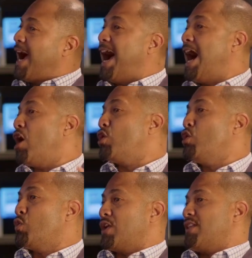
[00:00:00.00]
how
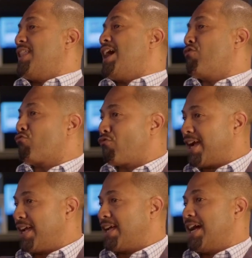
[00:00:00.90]
you can now
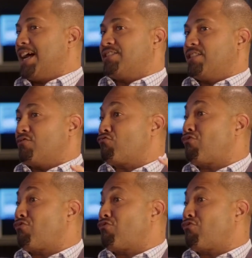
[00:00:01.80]
recognize and then